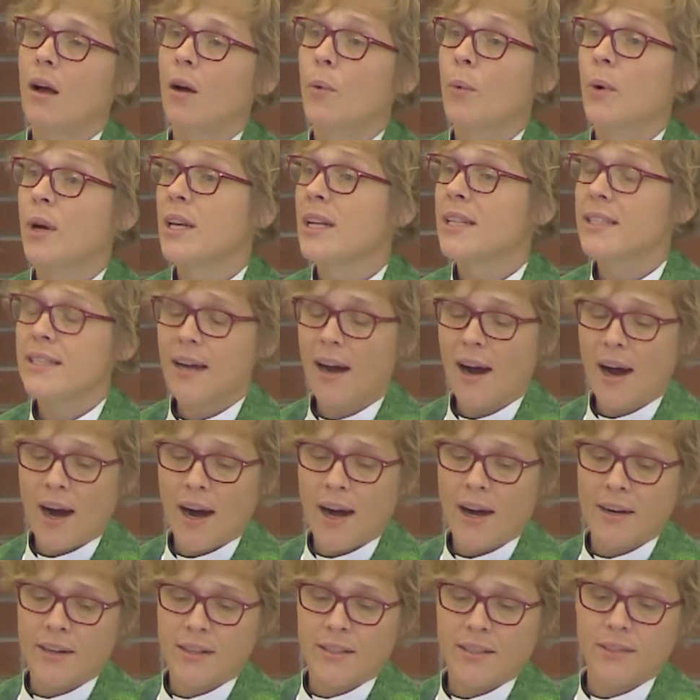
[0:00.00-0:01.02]
What does a
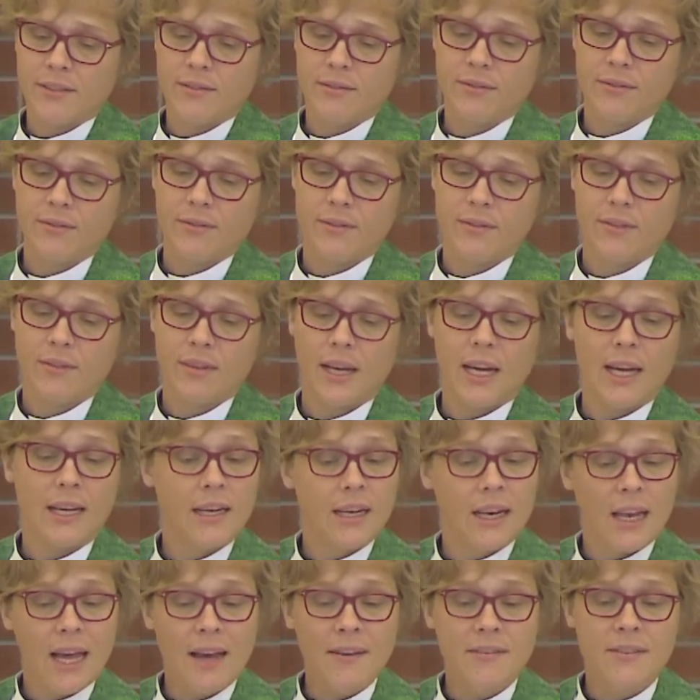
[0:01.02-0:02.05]
heart and
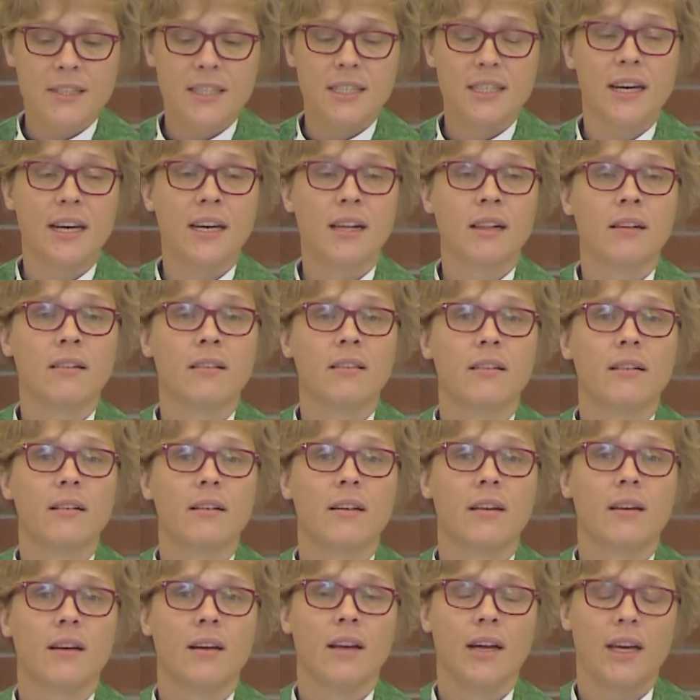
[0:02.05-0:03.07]
a lifestyle
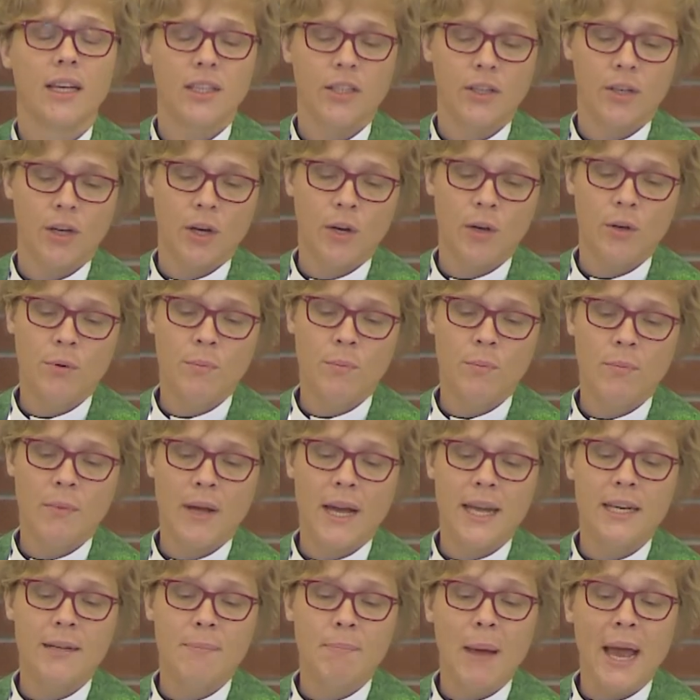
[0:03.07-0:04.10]
and a home
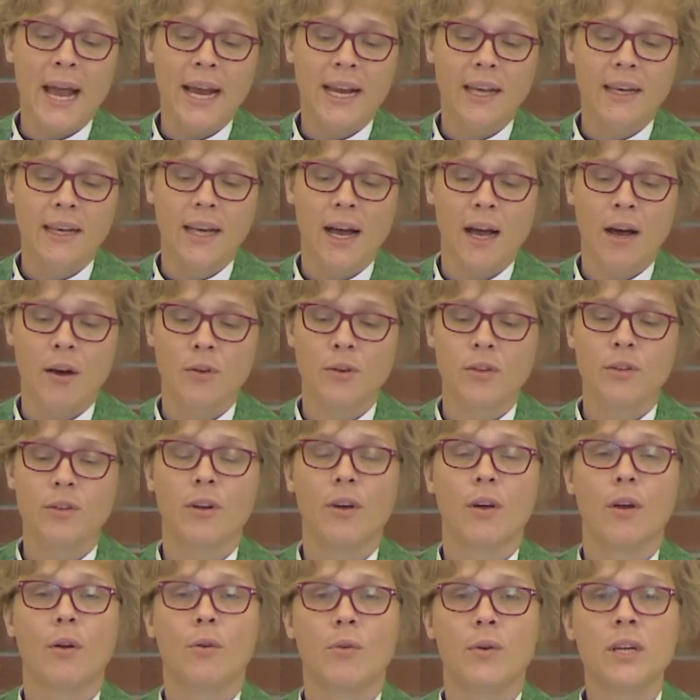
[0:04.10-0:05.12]
and a bank account
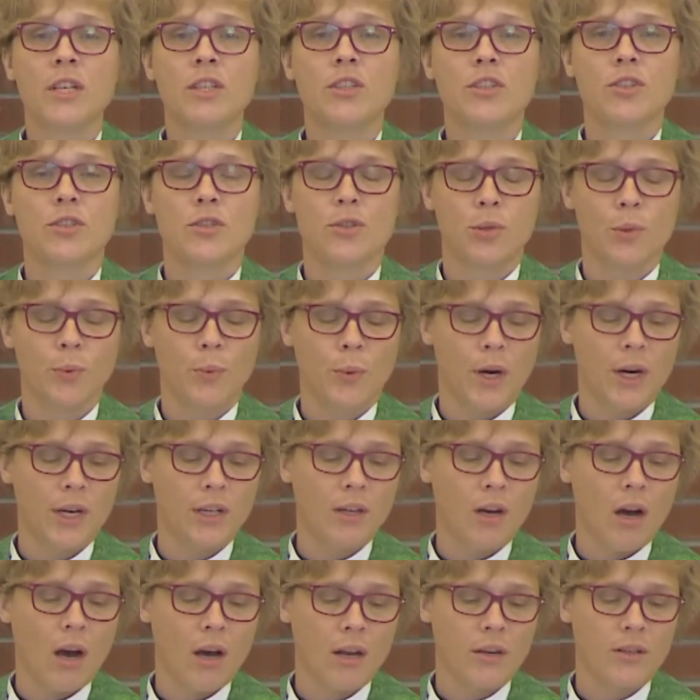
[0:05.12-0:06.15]
rich toward
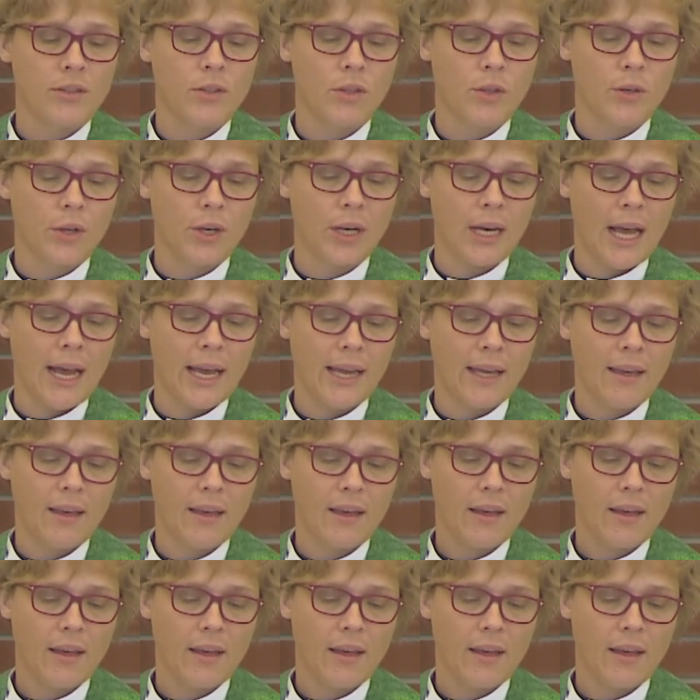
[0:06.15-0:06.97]
God look like?